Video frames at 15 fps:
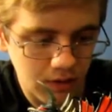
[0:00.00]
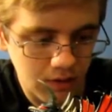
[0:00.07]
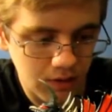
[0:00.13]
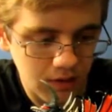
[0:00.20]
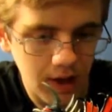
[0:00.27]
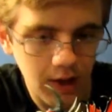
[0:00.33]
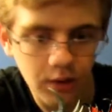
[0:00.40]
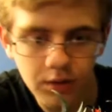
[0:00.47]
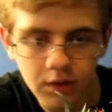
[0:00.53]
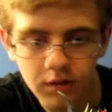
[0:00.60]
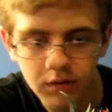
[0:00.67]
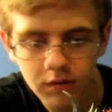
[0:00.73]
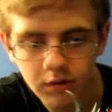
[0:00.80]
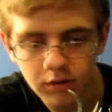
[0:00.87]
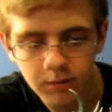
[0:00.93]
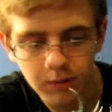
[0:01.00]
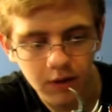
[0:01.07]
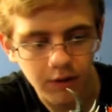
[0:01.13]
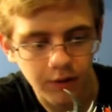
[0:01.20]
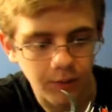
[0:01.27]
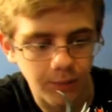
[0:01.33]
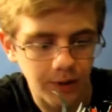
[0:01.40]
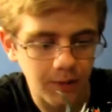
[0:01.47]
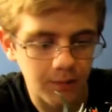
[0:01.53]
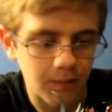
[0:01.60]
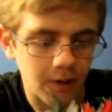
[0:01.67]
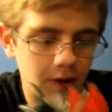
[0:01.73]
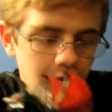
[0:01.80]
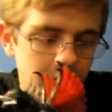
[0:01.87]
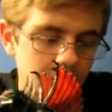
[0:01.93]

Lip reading: Tail concerns me a little bit, but